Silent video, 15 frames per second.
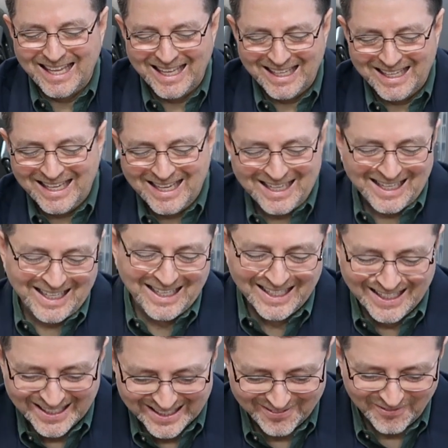Yeah,
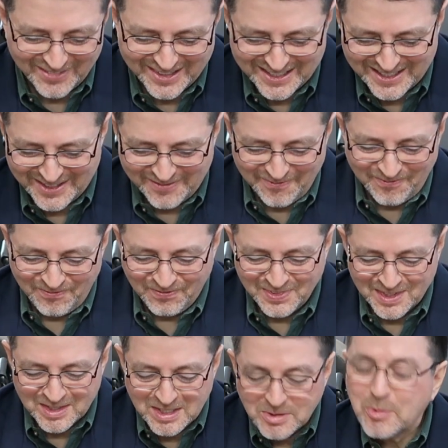but
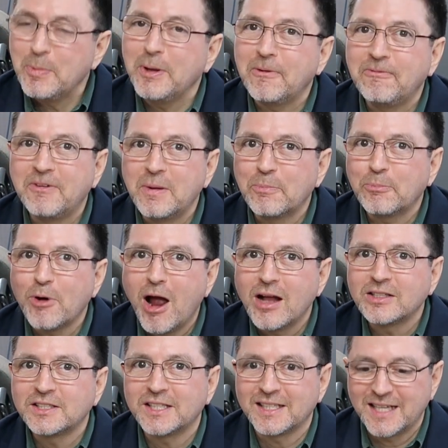this will be a fun
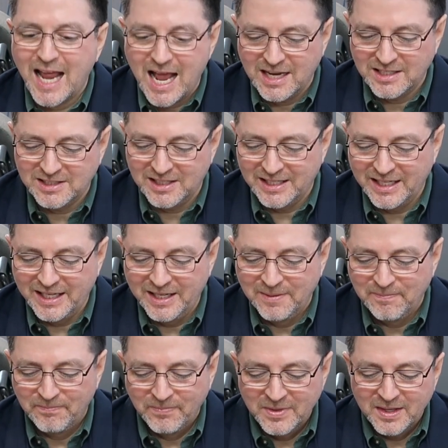project, actually.
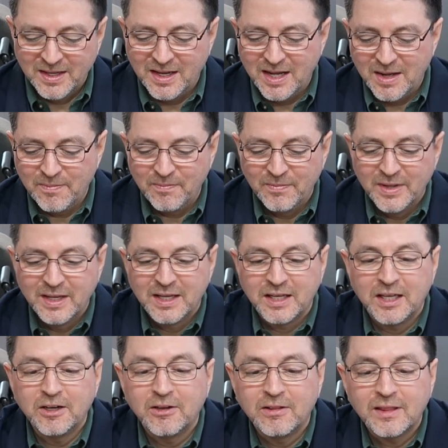I
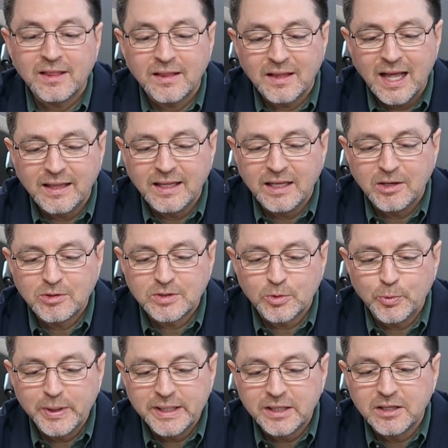think it was a
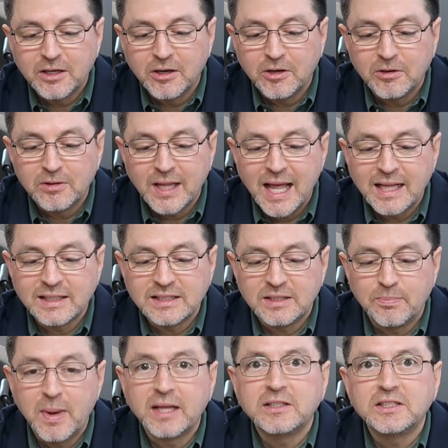week ago
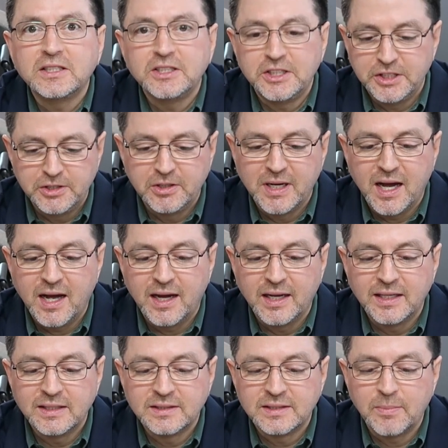Lance mentioned to you
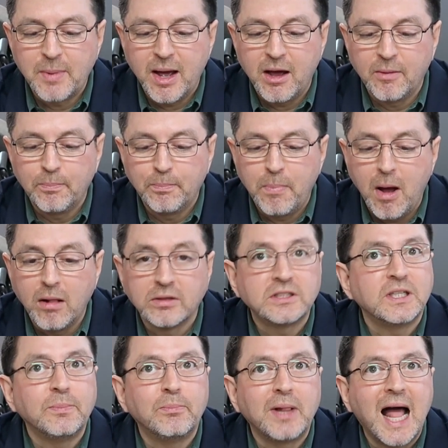guys about
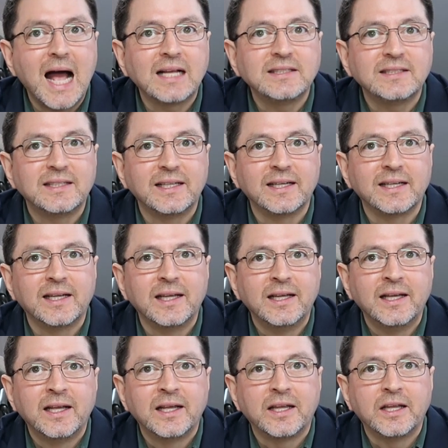polishing plastic.
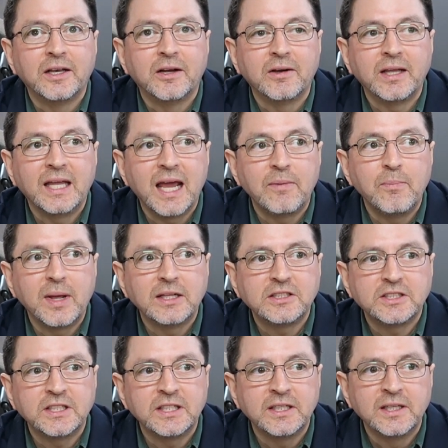He had
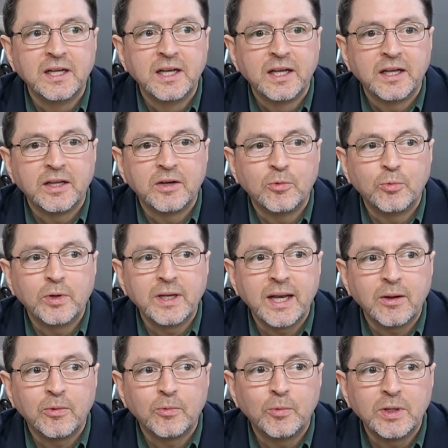mentioned,
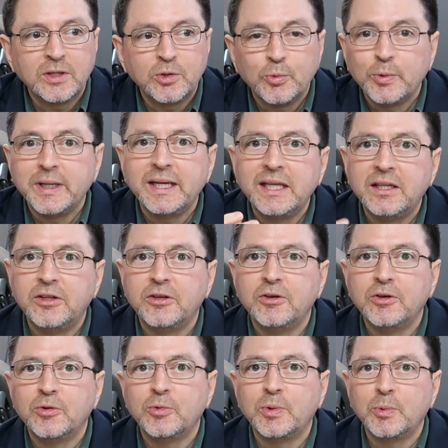what do we
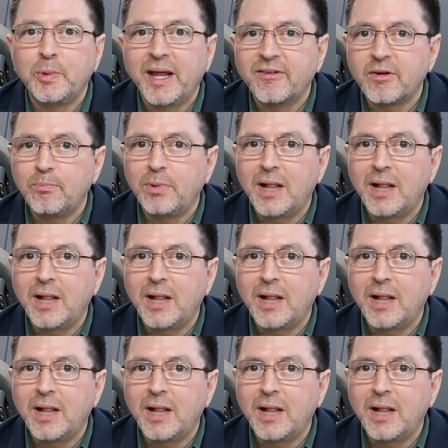do when we have a